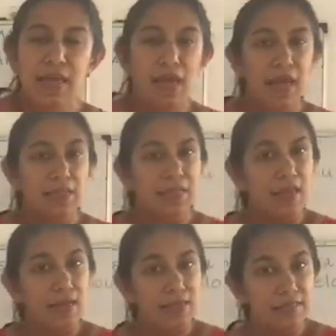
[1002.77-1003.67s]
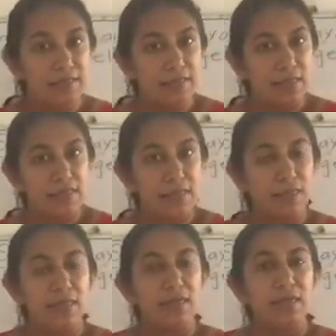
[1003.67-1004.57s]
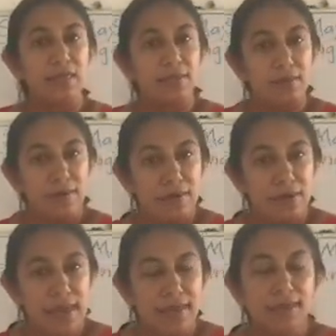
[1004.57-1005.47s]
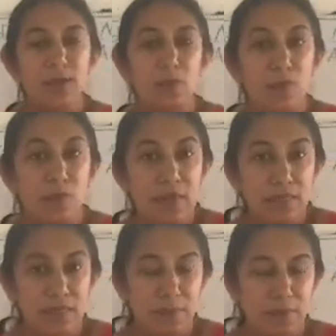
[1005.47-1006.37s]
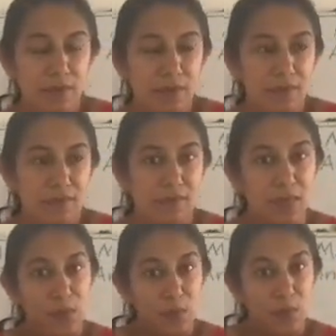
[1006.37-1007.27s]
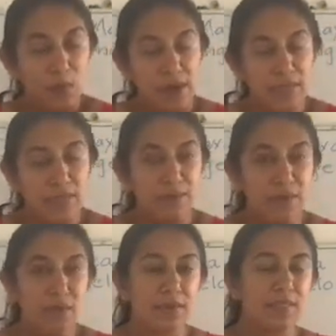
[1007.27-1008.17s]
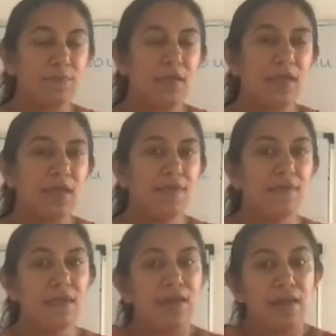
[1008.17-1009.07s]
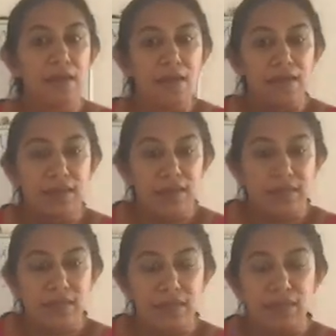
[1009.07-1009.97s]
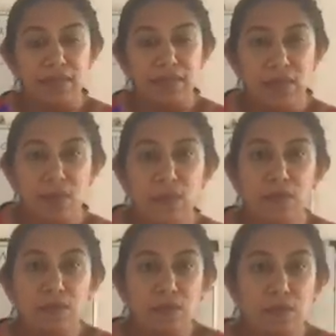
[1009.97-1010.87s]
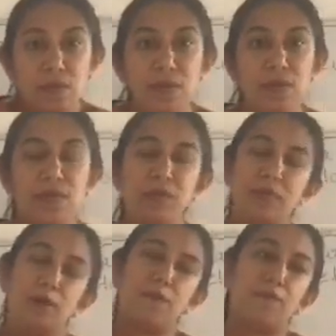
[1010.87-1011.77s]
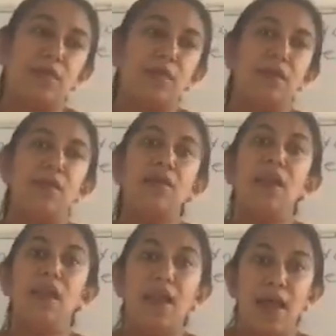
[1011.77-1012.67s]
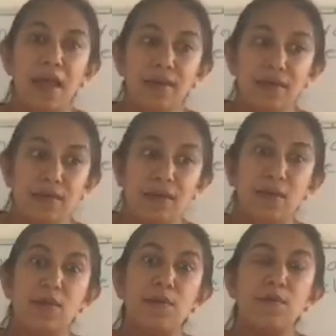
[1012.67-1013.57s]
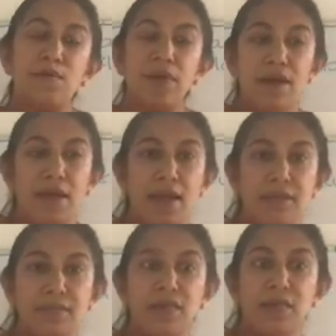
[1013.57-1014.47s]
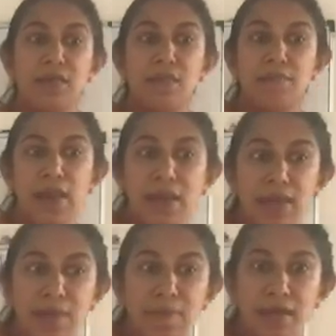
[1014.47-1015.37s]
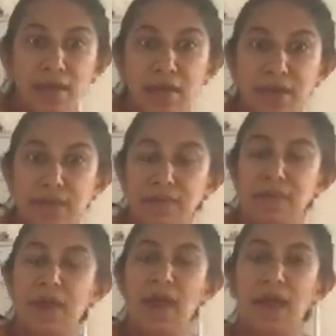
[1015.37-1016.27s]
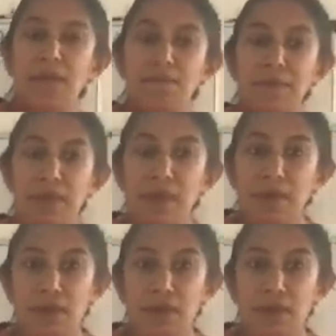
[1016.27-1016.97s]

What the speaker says: and the other set is called as White Americans. White Americans believed that they were the owners of the land, whereas the Black Americans had been